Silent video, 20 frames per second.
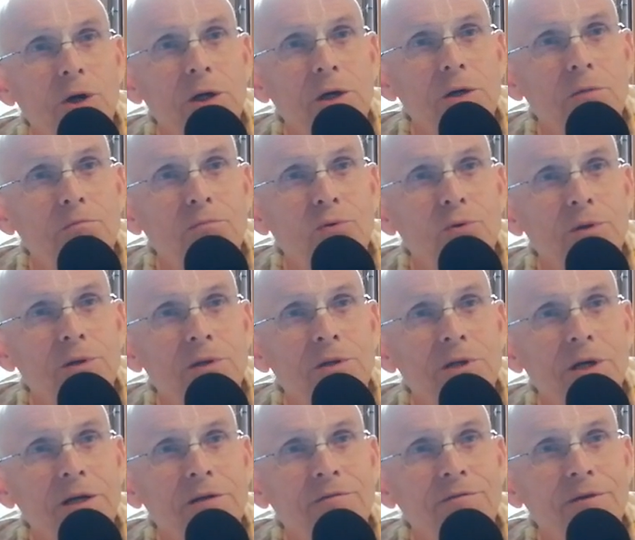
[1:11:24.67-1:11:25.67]
Okay,
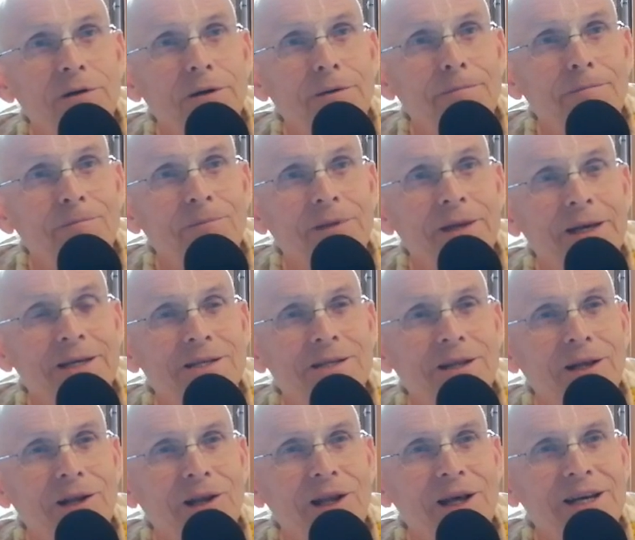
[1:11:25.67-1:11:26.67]
Puna Tattva
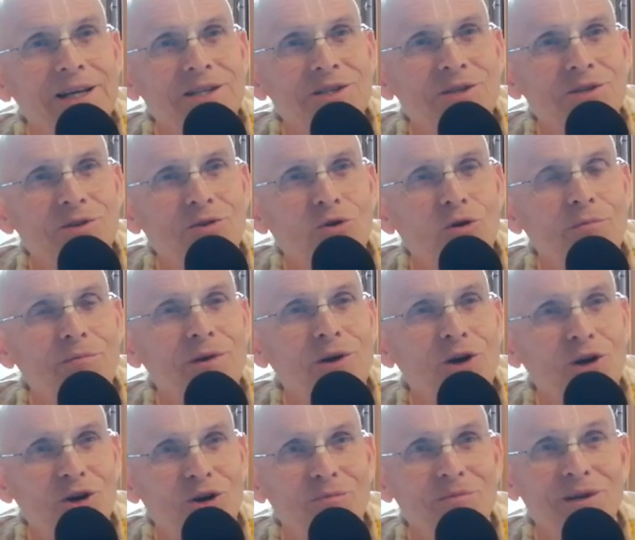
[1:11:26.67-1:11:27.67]
has the last
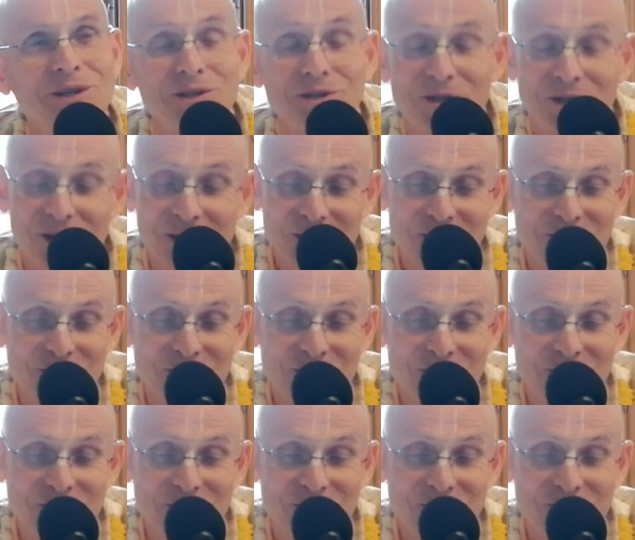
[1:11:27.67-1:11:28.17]
com comment,